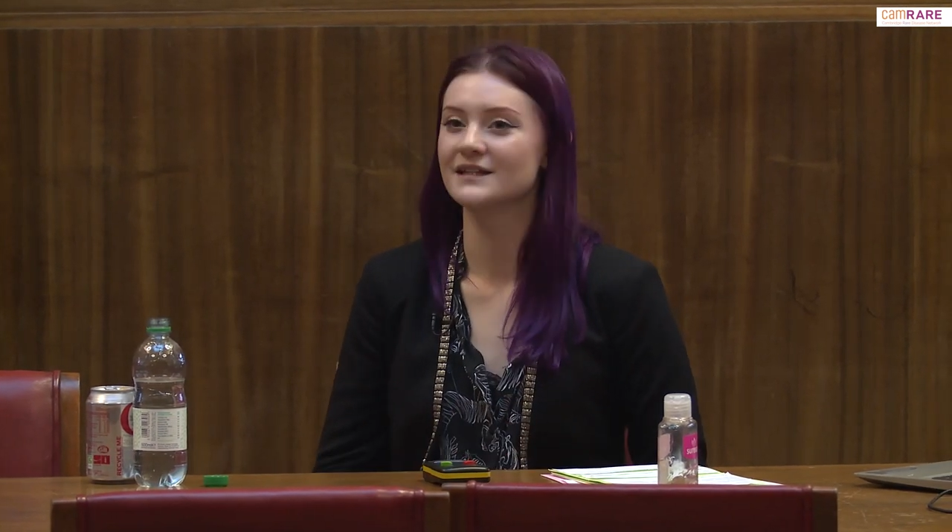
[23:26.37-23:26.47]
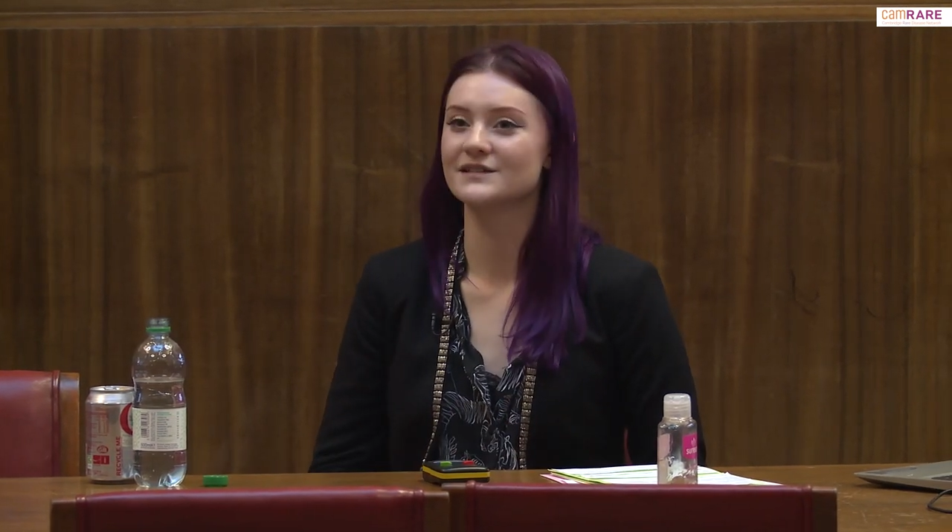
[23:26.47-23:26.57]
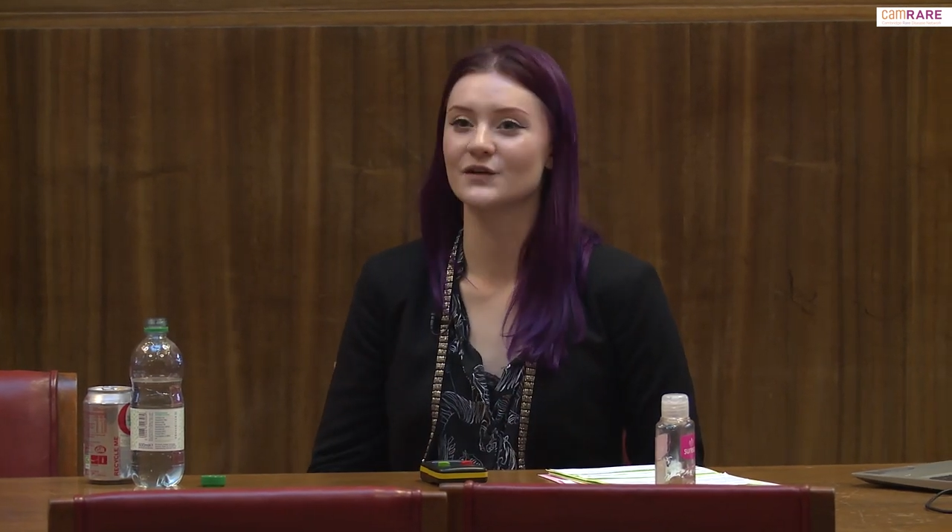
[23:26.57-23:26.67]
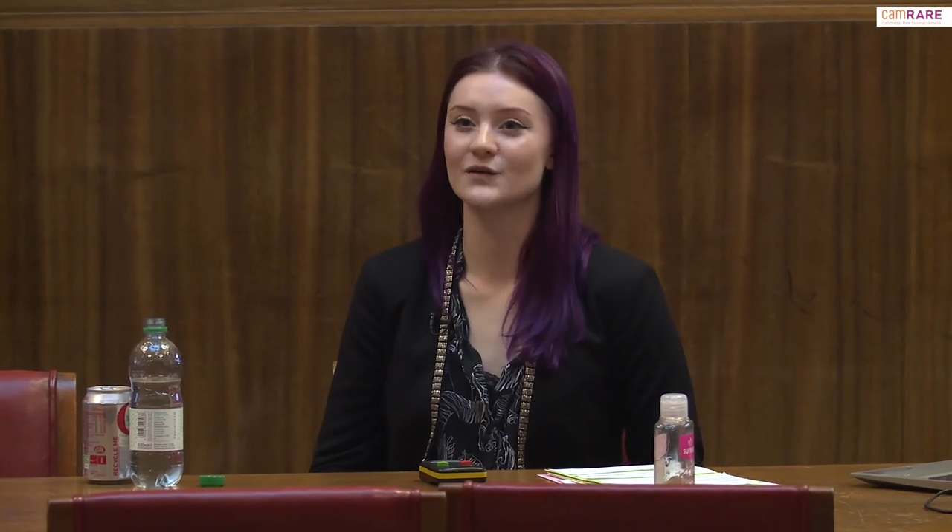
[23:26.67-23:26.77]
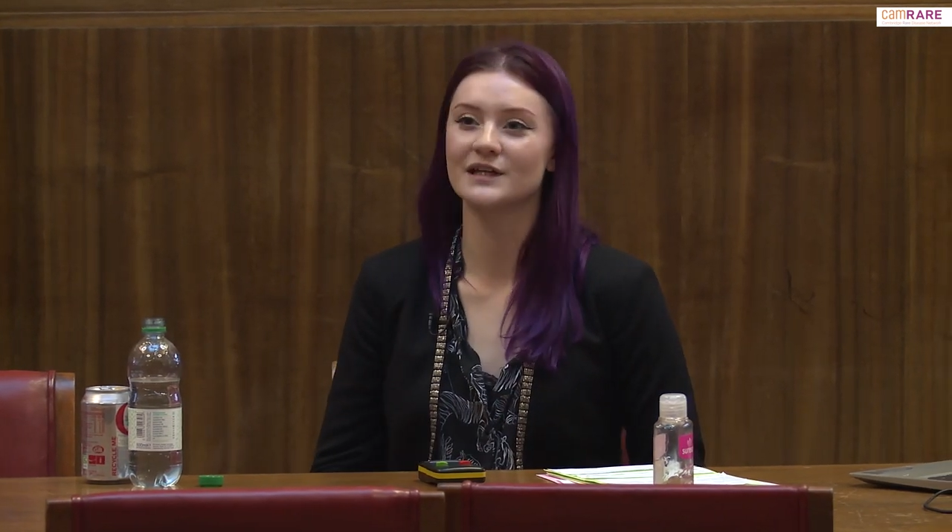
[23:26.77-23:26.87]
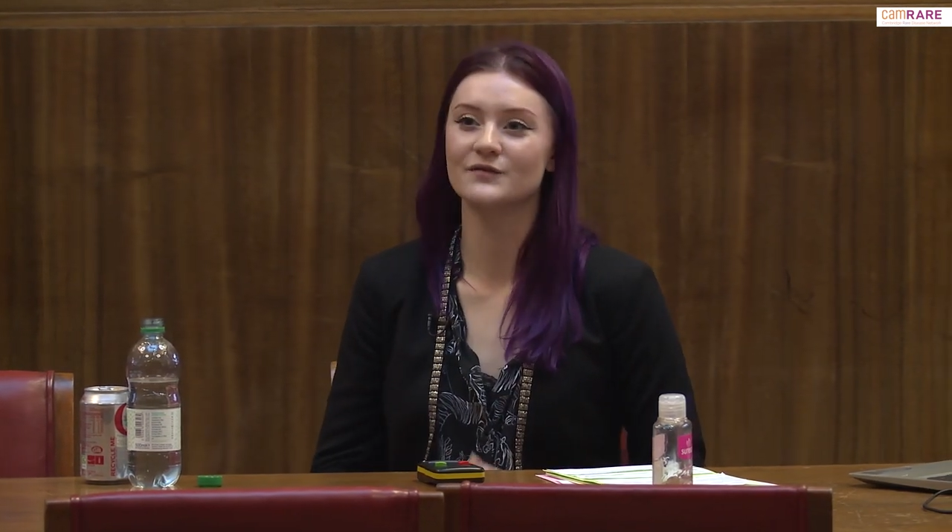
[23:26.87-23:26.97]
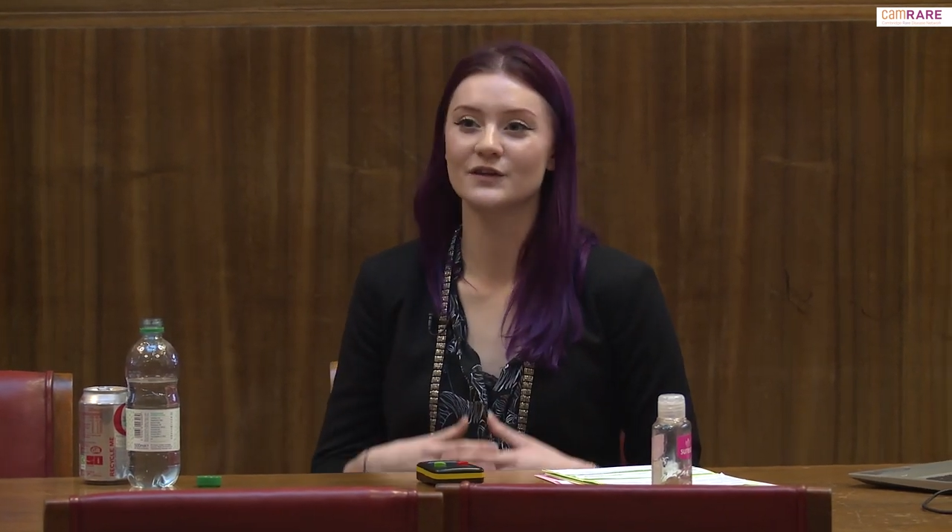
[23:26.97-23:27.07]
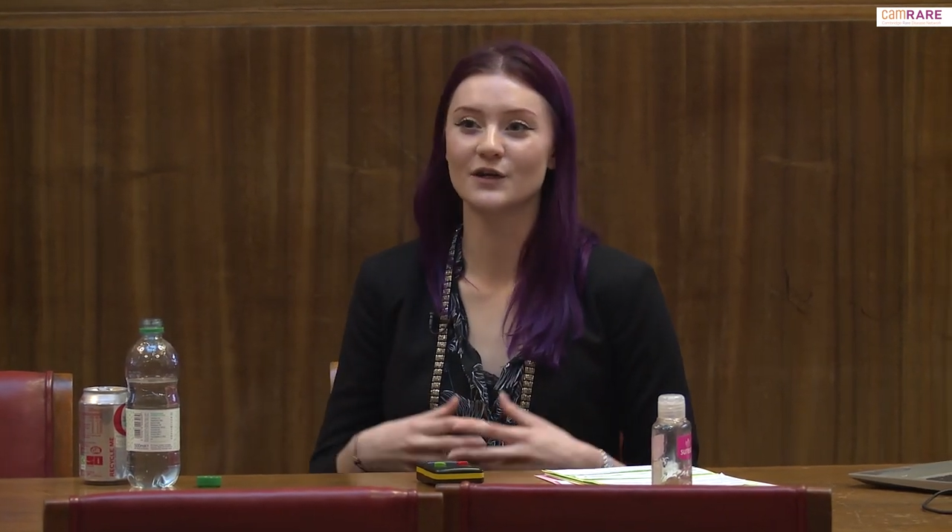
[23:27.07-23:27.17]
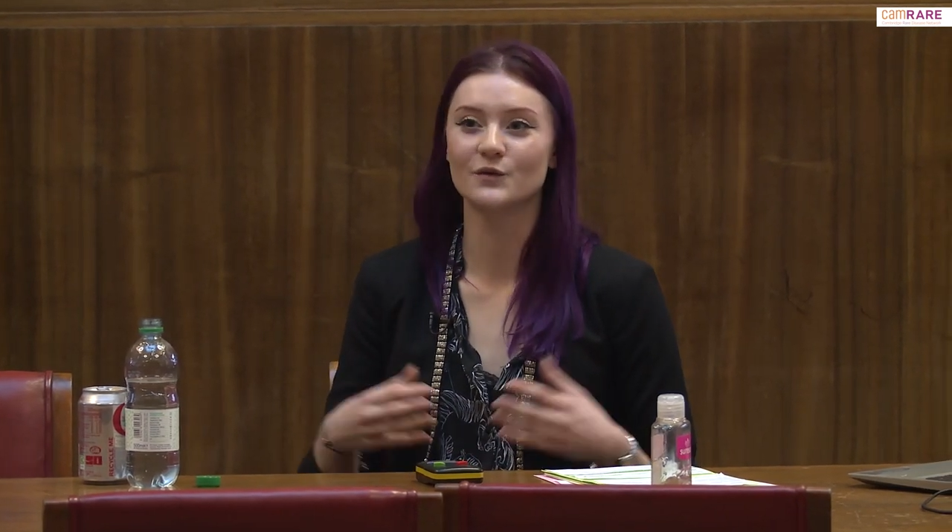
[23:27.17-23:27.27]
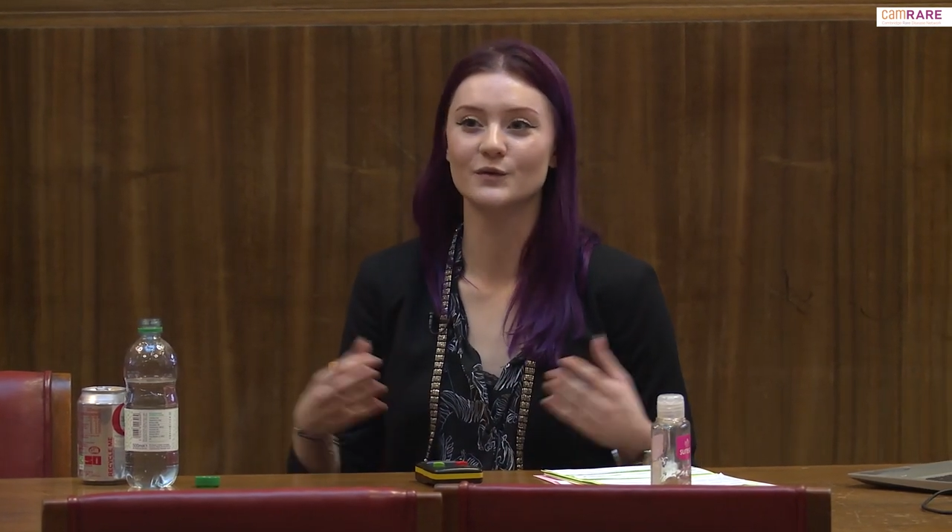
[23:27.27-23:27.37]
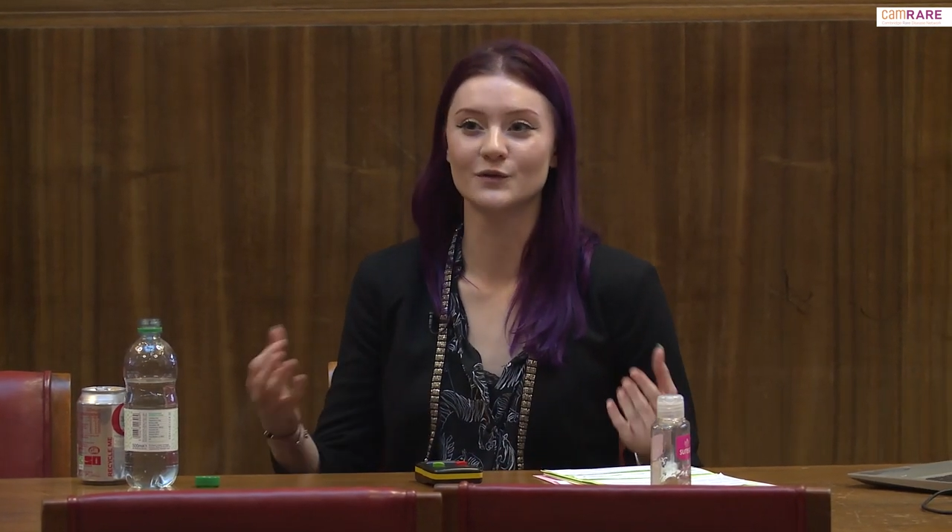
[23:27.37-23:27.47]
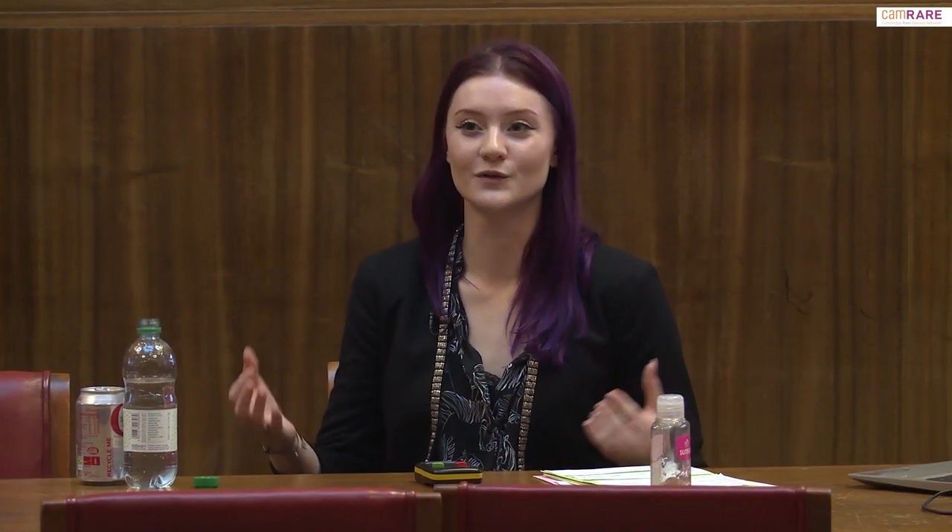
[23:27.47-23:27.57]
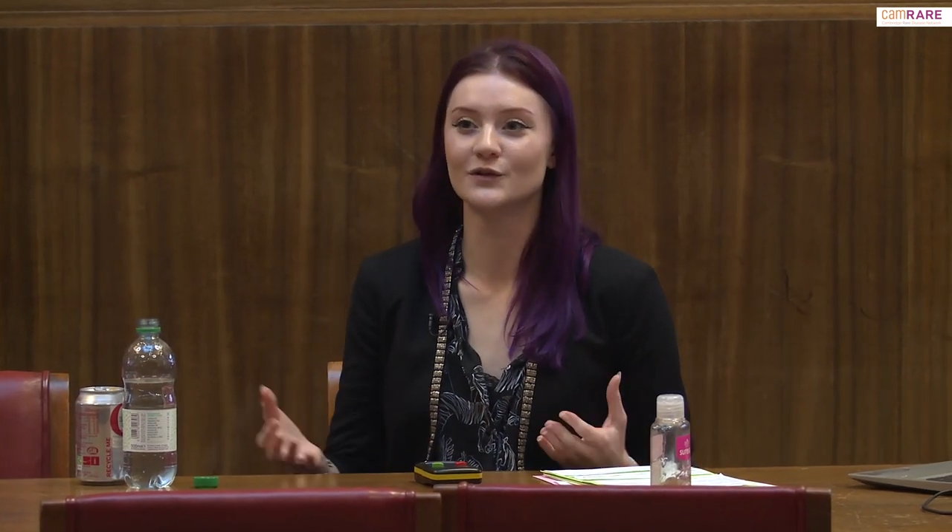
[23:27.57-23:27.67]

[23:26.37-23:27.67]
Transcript: So even though we all